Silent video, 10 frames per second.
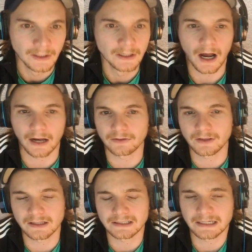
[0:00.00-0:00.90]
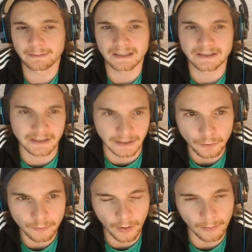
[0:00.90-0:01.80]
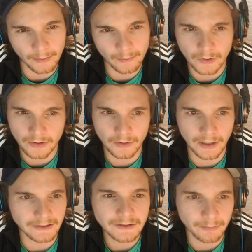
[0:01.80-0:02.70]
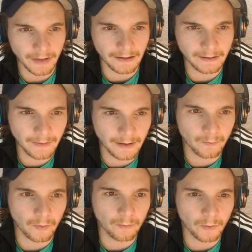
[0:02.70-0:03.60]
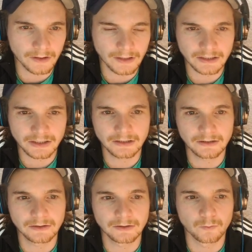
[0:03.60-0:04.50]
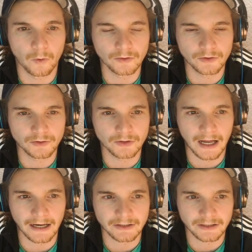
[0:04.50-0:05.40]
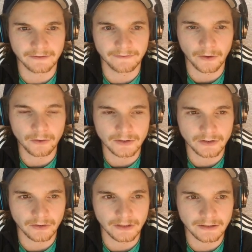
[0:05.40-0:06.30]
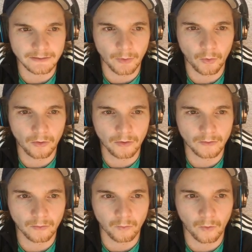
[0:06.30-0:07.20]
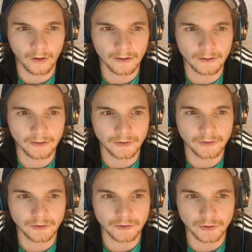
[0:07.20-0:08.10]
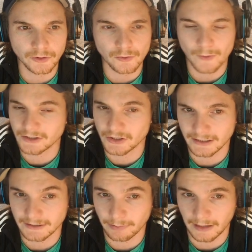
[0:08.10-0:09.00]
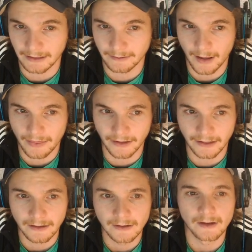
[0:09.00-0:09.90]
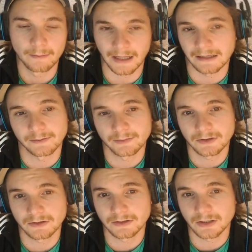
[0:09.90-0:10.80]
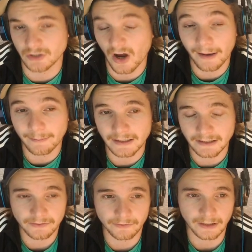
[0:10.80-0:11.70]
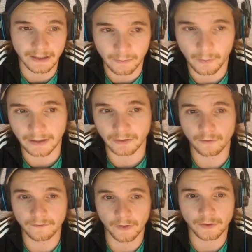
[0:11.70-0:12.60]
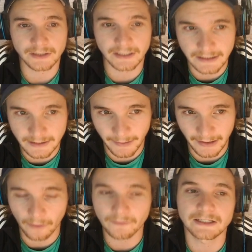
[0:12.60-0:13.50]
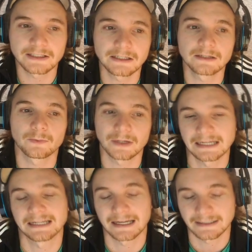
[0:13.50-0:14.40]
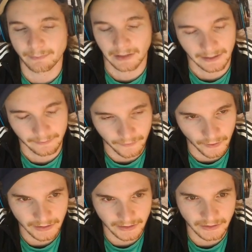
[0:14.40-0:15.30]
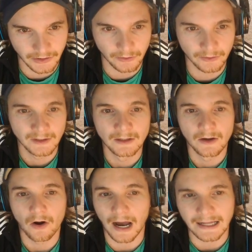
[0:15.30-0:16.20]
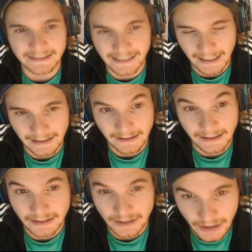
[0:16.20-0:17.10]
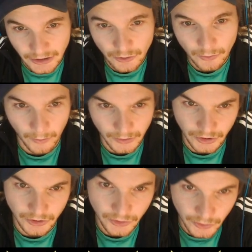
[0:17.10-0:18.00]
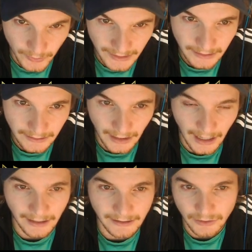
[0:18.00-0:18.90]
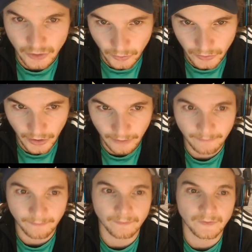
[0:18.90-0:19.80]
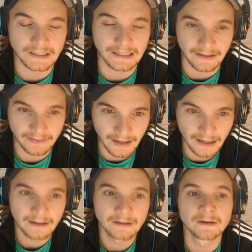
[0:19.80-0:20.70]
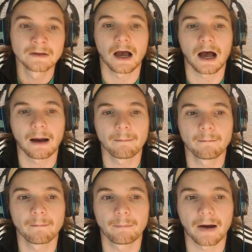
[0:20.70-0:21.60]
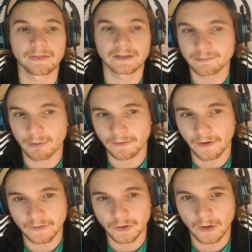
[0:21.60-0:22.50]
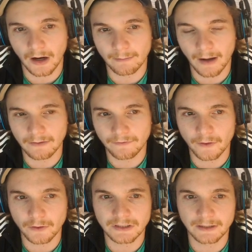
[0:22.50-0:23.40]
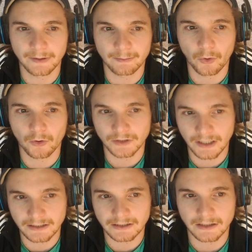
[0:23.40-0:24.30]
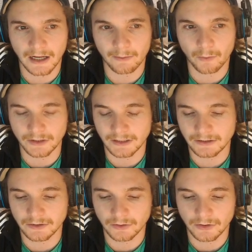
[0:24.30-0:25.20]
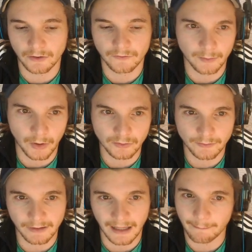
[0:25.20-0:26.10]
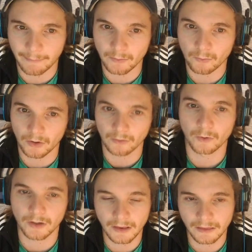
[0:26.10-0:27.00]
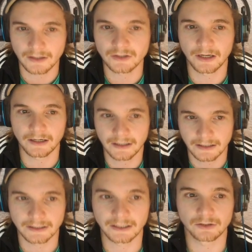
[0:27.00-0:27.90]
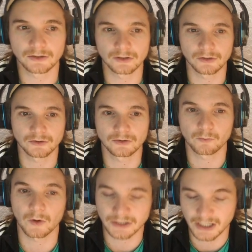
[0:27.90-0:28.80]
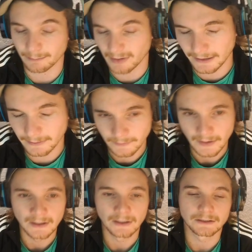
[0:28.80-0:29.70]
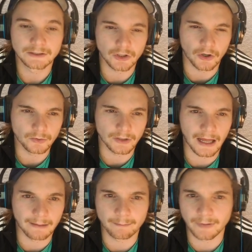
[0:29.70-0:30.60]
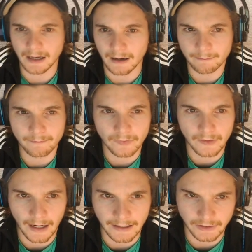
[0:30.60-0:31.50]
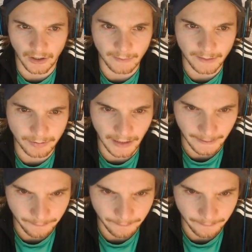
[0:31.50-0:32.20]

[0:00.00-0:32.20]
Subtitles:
I don't think there's going to be a skill problem with you getting to platinum. And what I'd actually want you to actually focus on is more what to do once you get to platinum. I think platinum to diamond is really where your focus needs to be. Obviously, we need to get to platinum first. And so I'd say continue what you're doing in the short term to get there. But this profile view, I might focus a bit more on, yes, what you need to do to go from gold to plat, but what are the things you need to continue to do once you get platinum to go and become a diamond player.